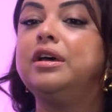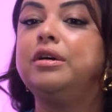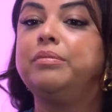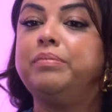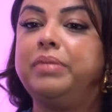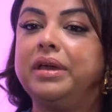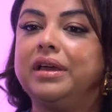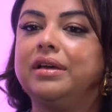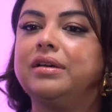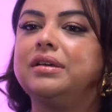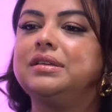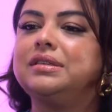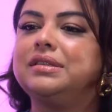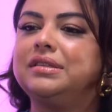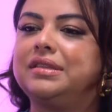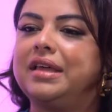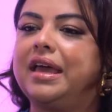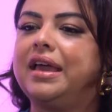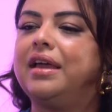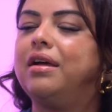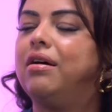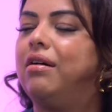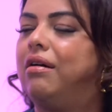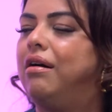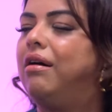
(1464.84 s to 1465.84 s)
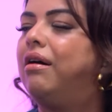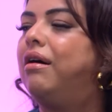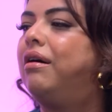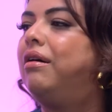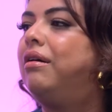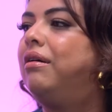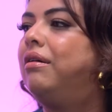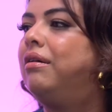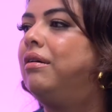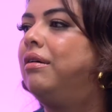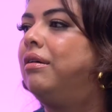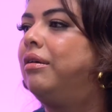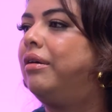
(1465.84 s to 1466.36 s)
mm-hmm. because they
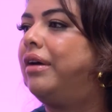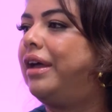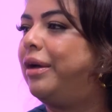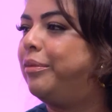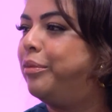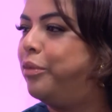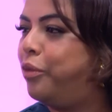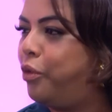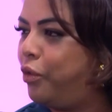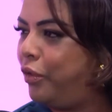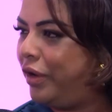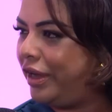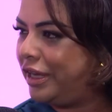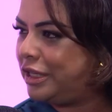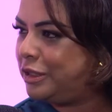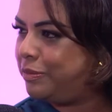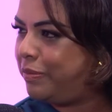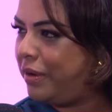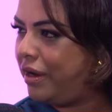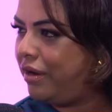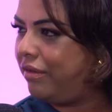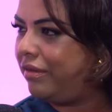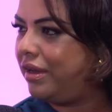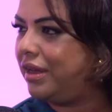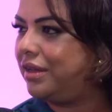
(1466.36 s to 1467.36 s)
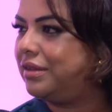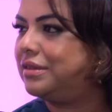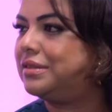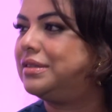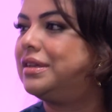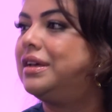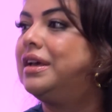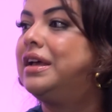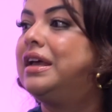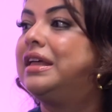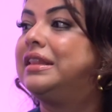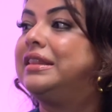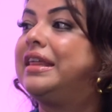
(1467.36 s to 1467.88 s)
are more experienced.
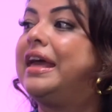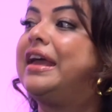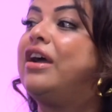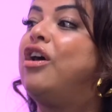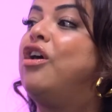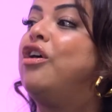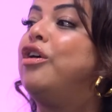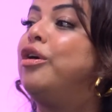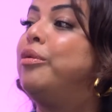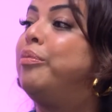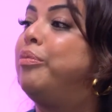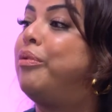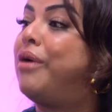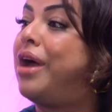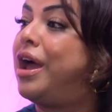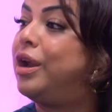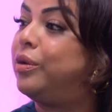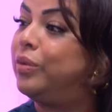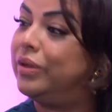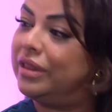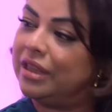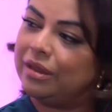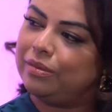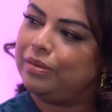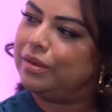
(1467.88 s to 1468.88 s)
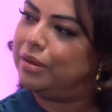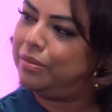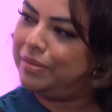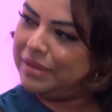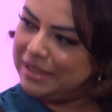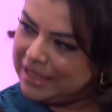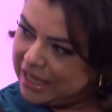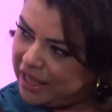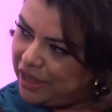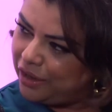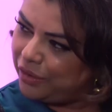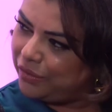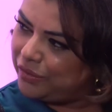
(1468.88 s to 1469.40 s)
Right. They are a brand within
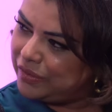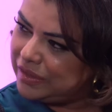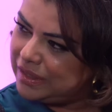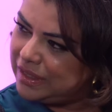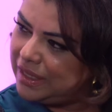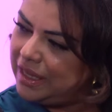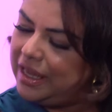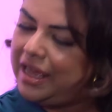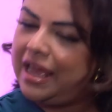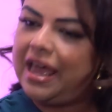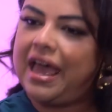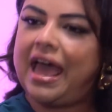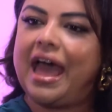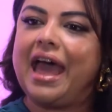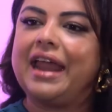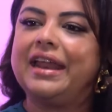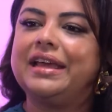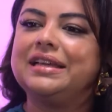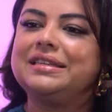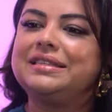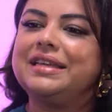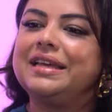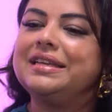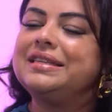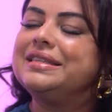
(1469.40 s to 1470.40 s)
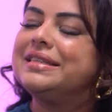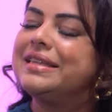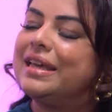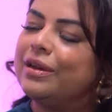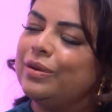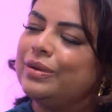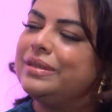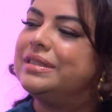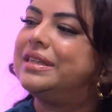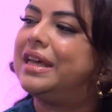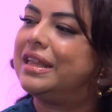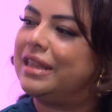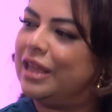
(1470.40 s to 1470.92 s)
themselves mm. and it's their
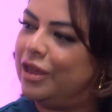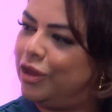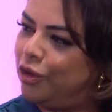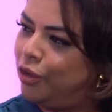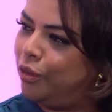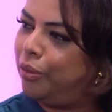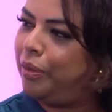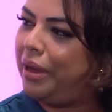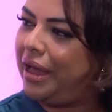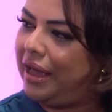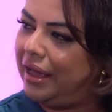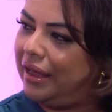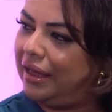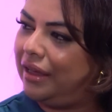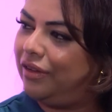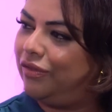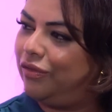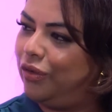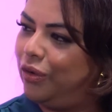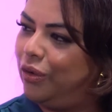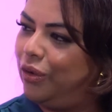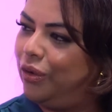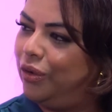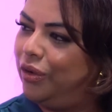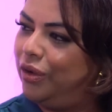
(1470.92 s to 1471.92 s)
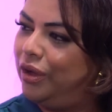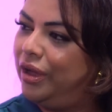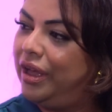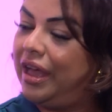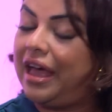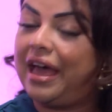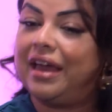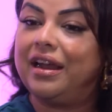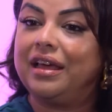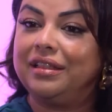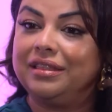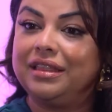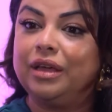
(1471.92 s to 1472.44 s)
skill set that you're paying for.
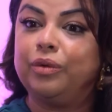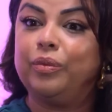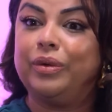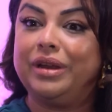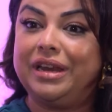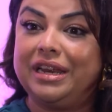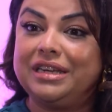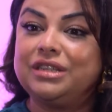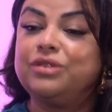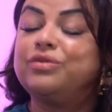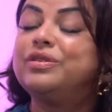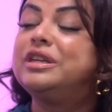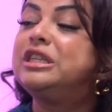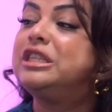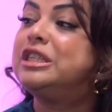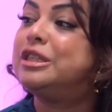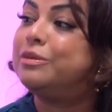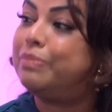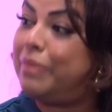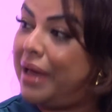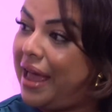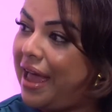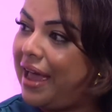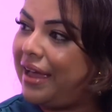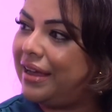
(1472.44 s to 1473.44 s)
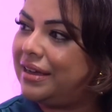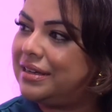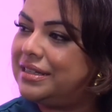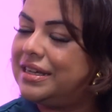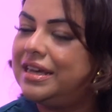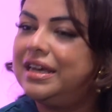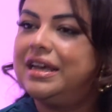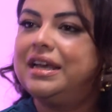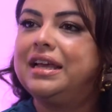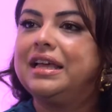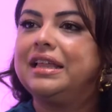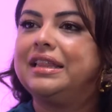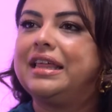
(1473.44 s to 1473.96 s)
And I think we need to respect
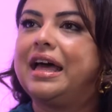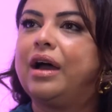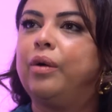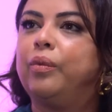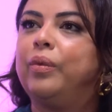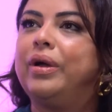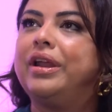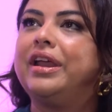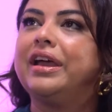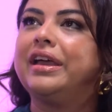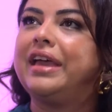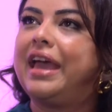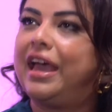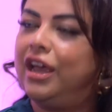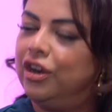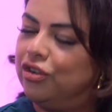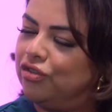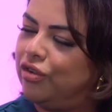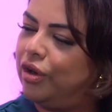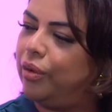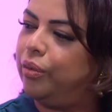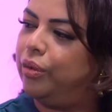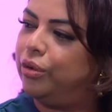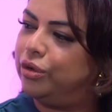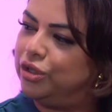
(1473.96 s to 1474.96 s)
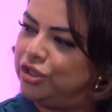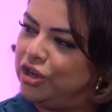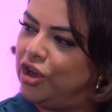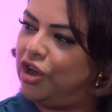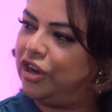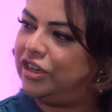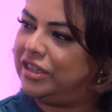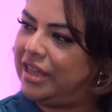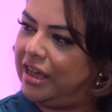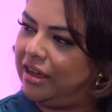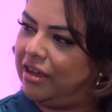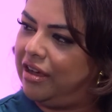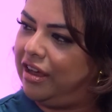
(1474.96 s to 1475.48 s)
that when a caterer will
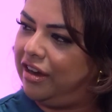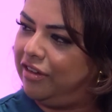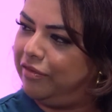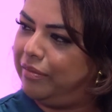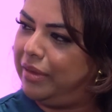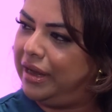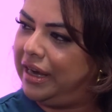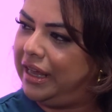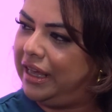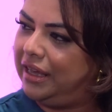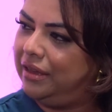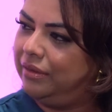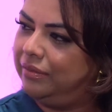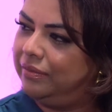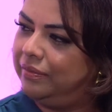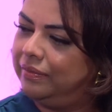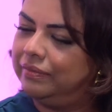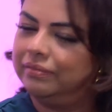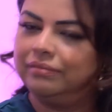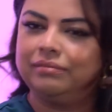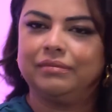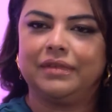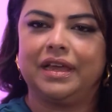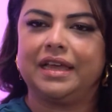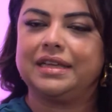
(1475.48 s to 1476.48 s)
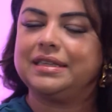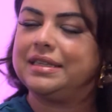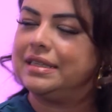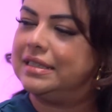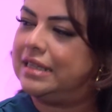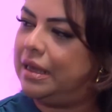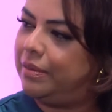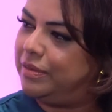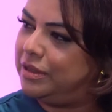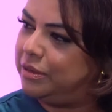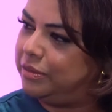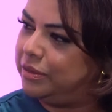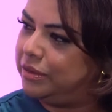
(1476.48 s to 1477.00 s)
charge that kind of money, mm-hmm. it's
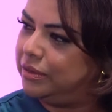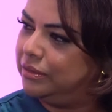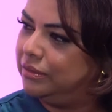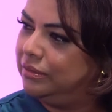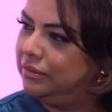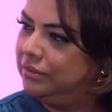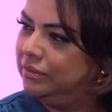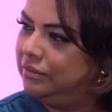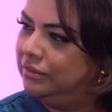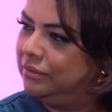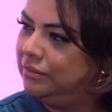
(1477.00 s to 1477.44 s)
acceptable.